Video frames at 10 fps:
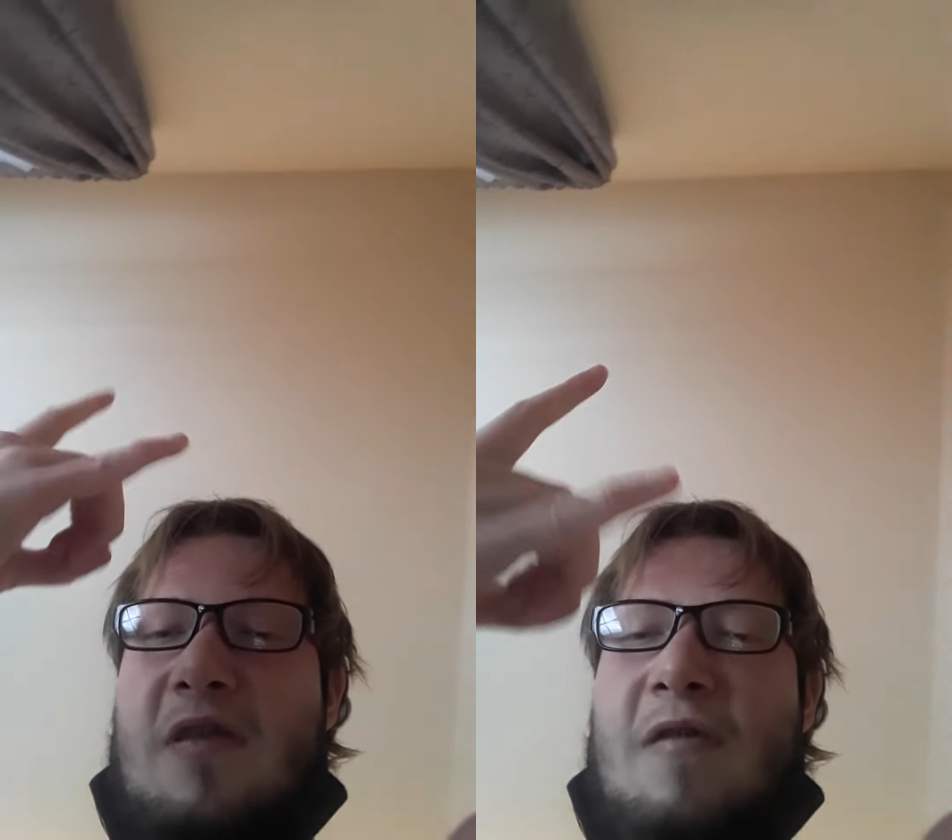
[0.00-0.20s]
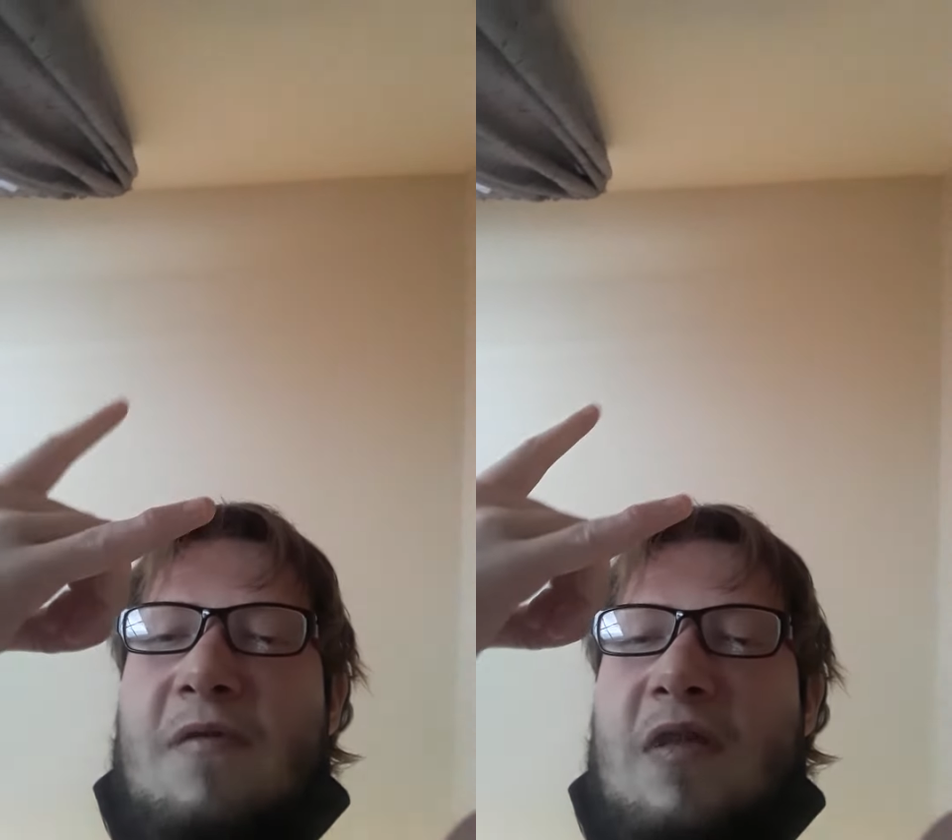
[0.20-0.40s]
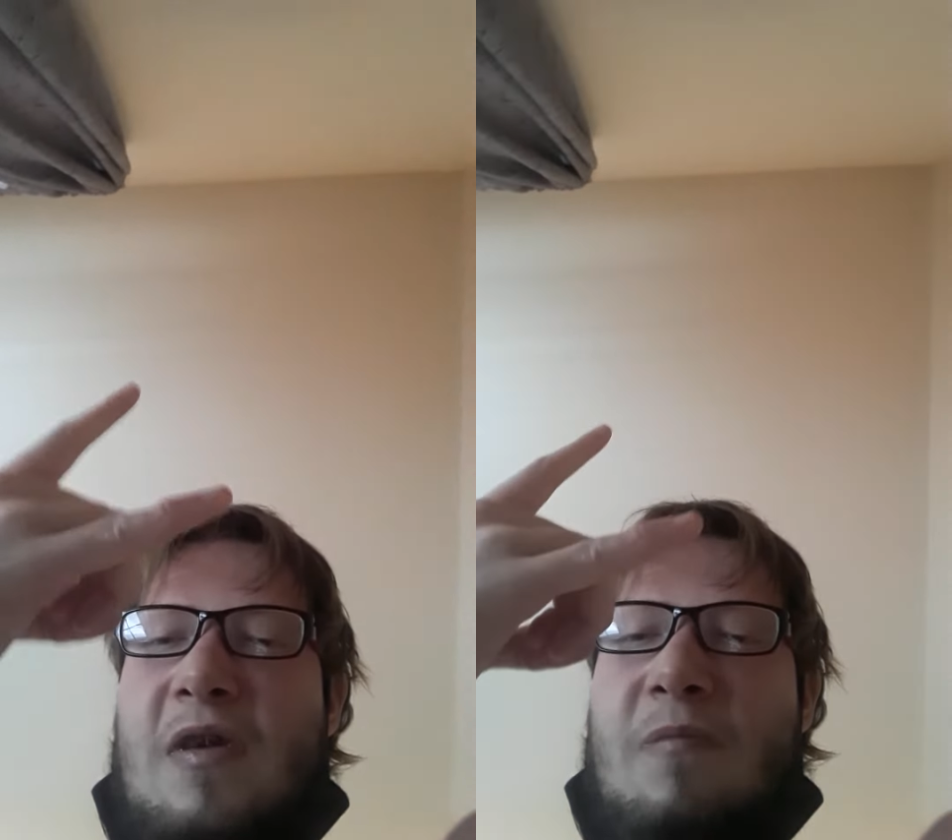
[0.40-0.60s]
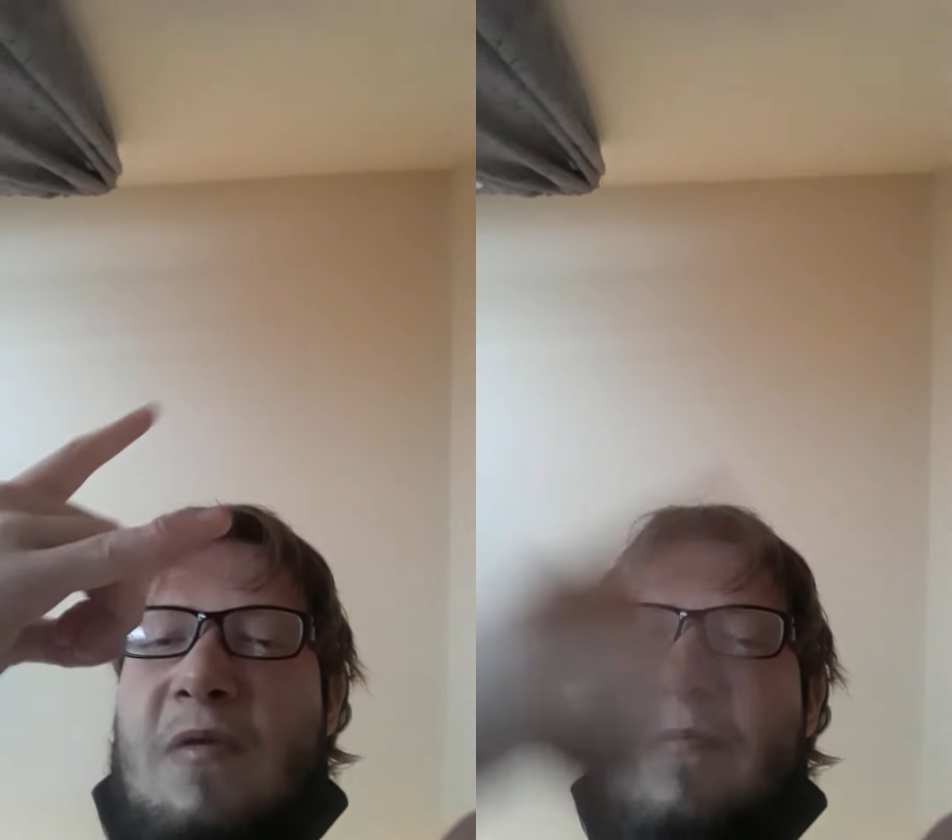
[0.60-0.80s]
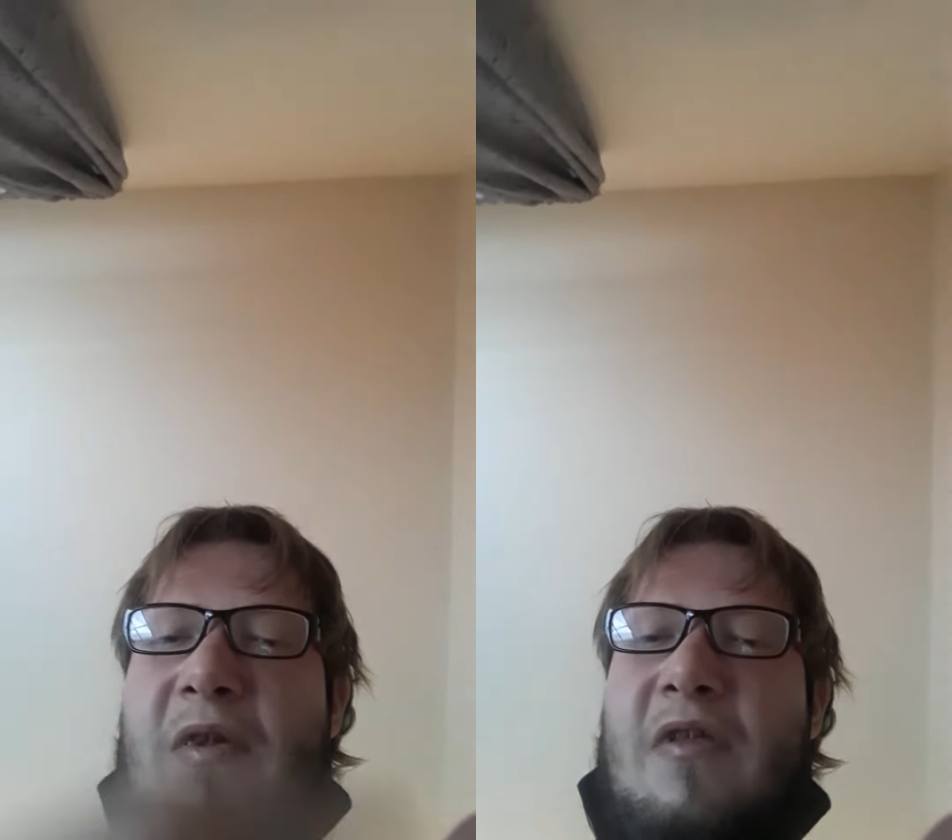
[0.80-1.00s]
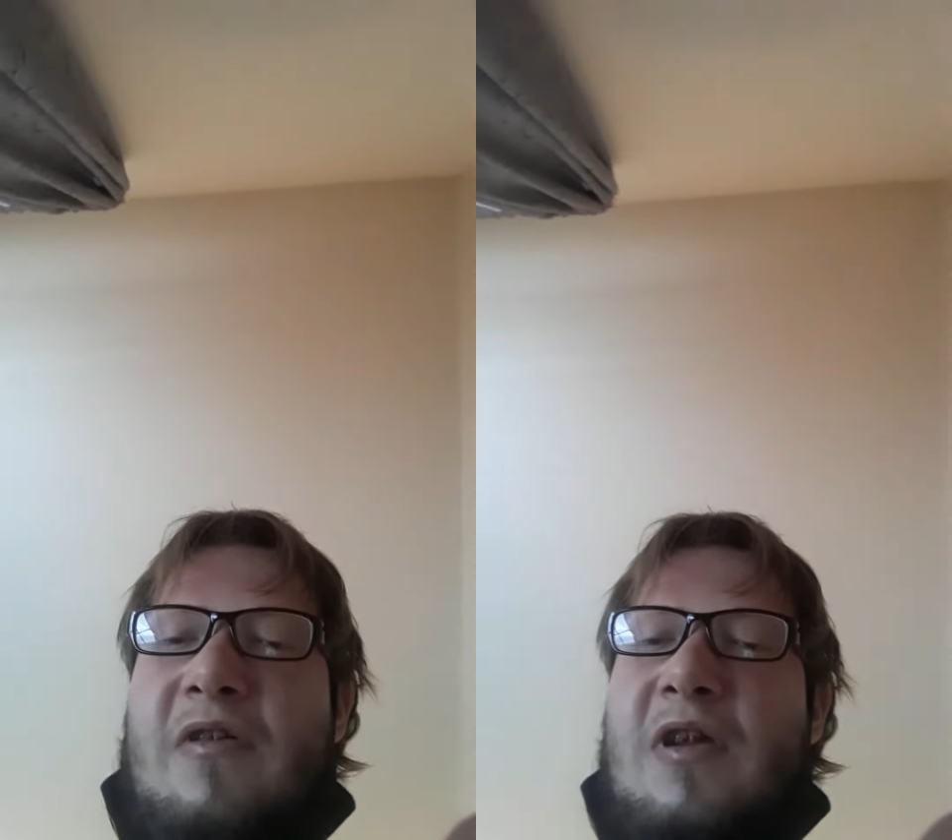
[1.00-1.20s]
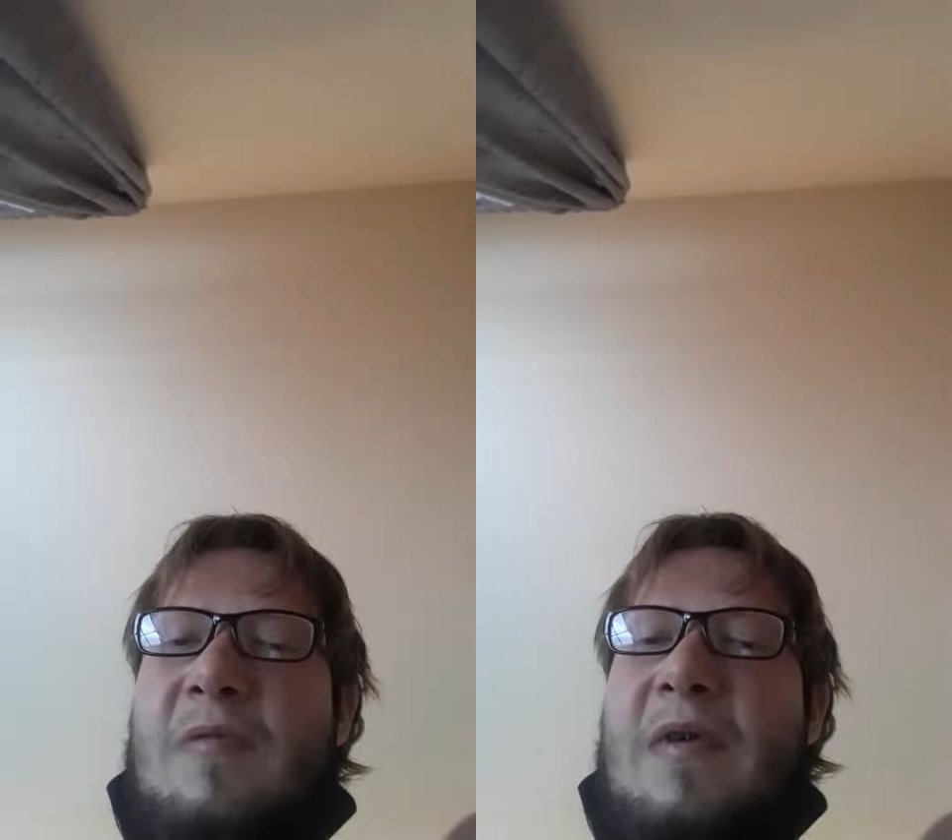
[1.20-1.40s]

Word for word: 17 more business clip.